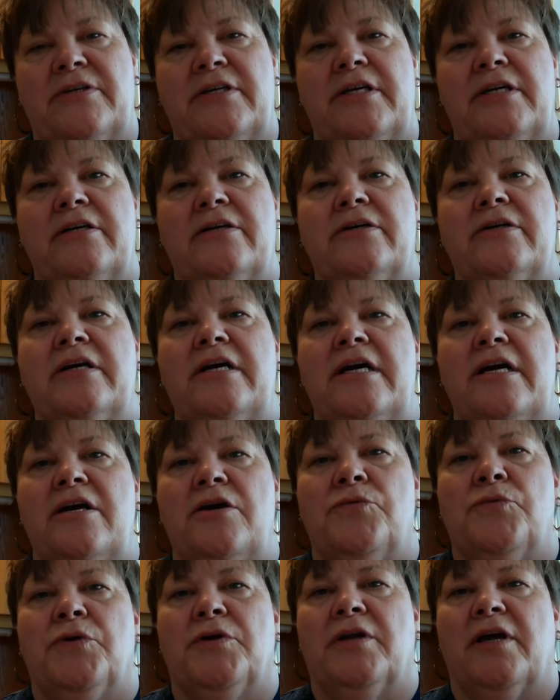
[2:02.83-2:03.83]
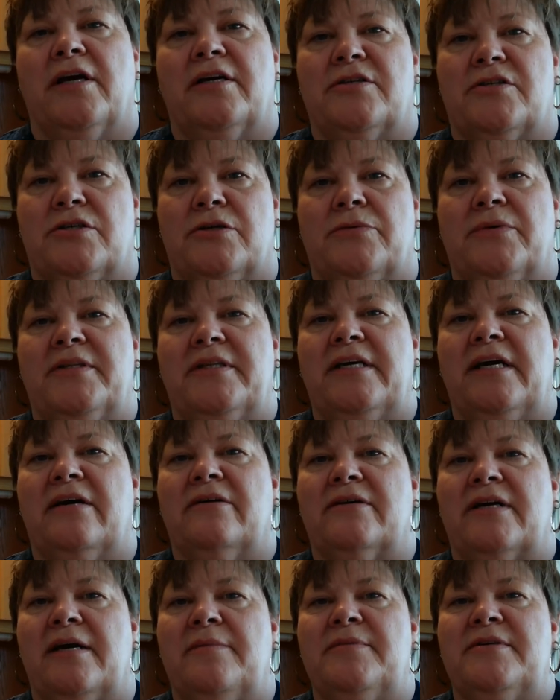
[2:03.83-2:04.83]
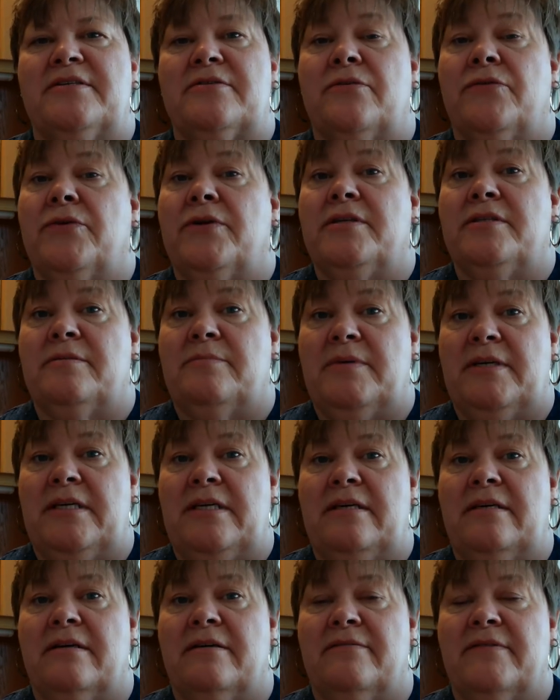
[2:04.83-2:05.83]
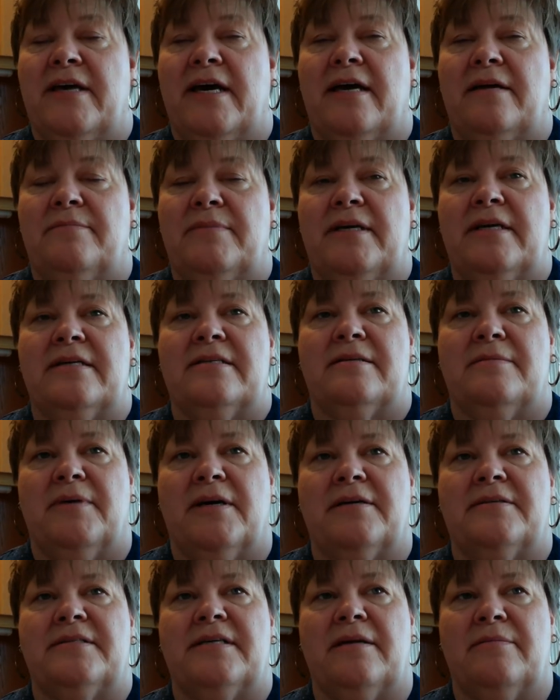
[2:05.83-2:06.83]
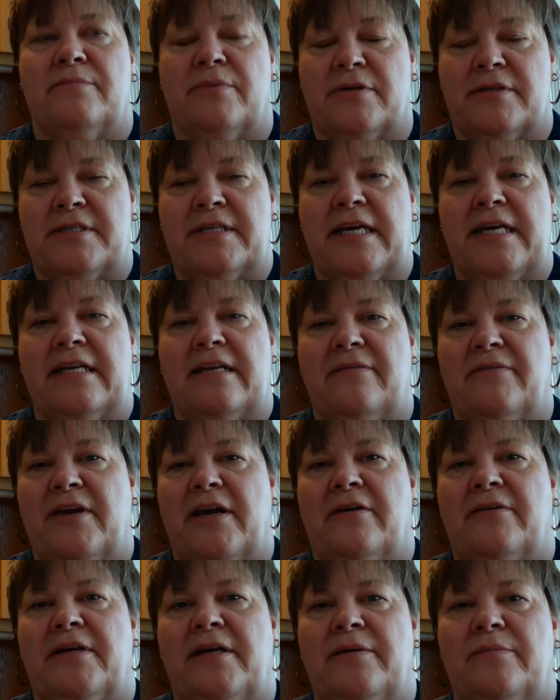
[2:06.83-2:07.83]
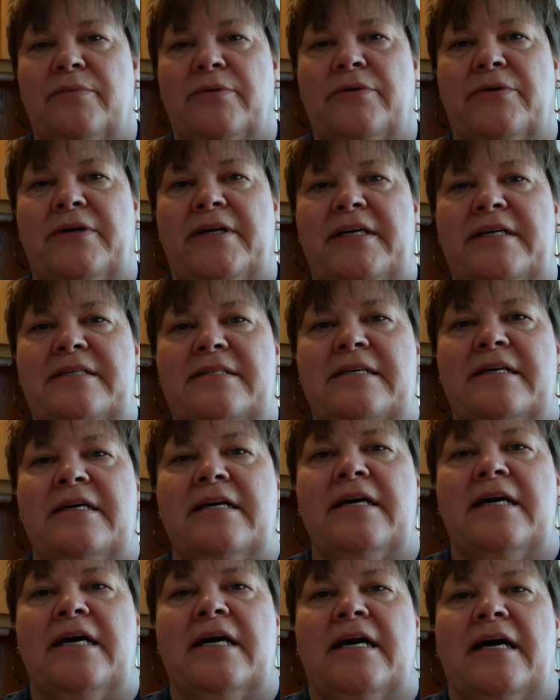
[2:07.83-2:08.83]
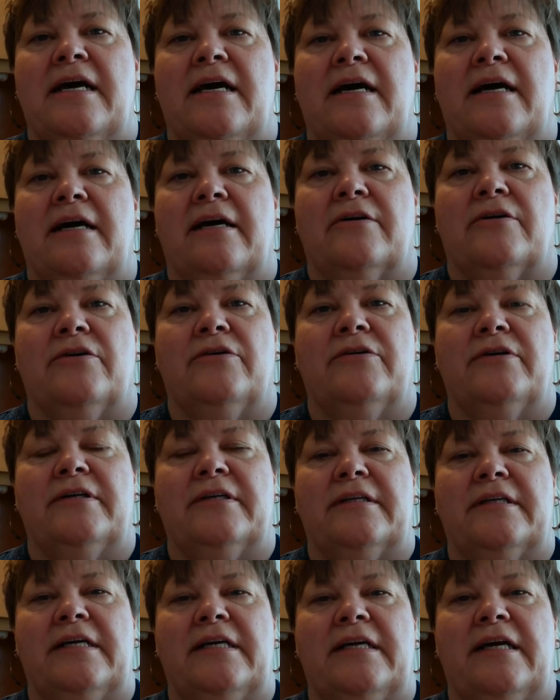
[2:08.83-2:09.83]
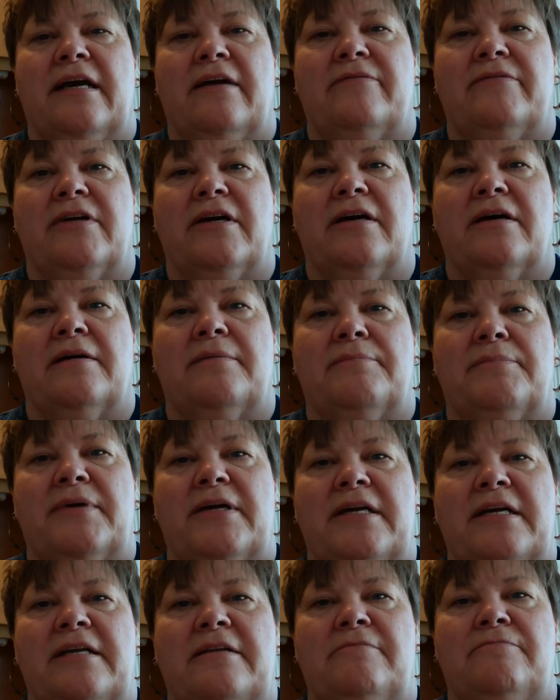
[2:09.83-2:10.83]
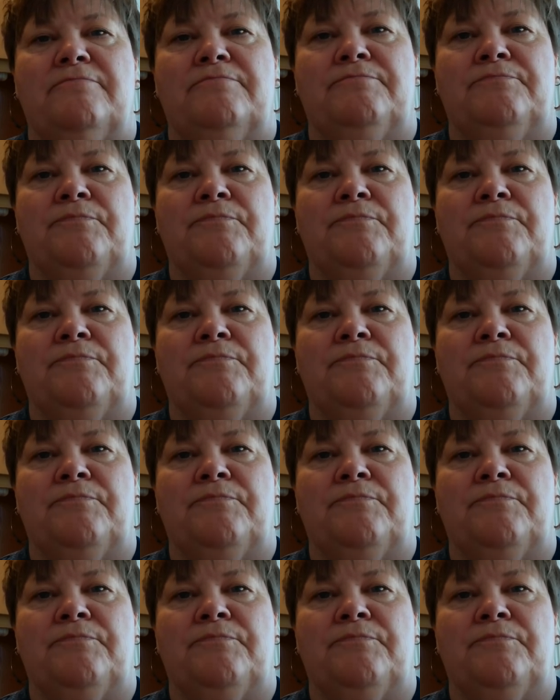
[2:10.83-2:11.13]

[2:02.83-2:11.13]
year. We're not sure what the outcome is going to be of that because about 10% of county employees uh, currently have not been